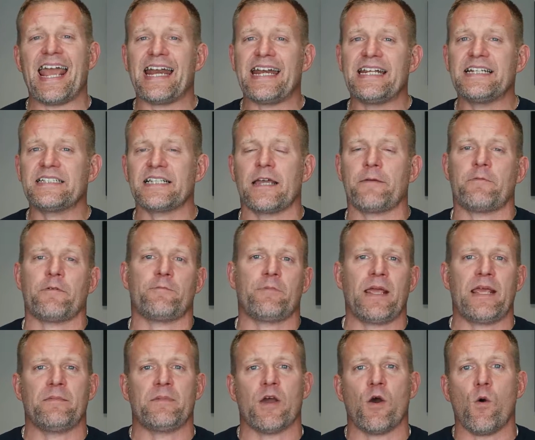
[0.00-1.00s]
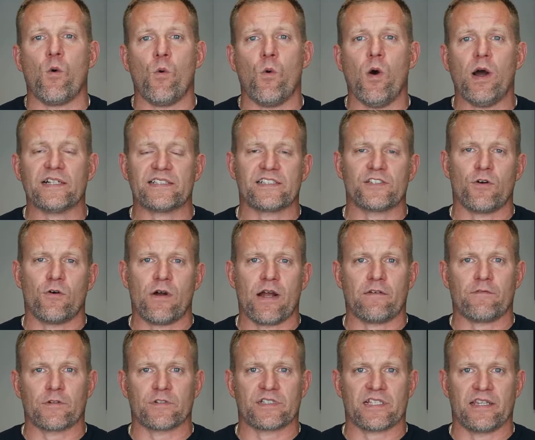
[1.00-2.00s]
any type of payment
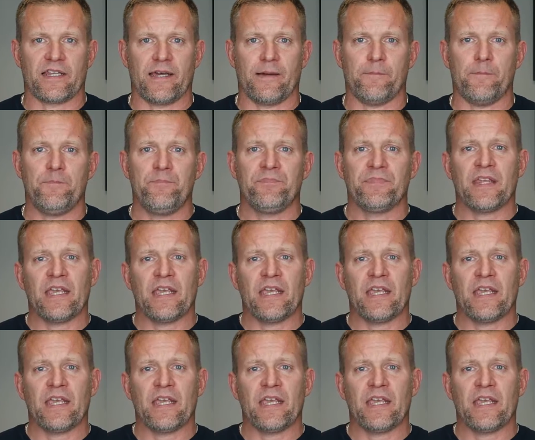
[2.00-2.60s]
whatsoever to them.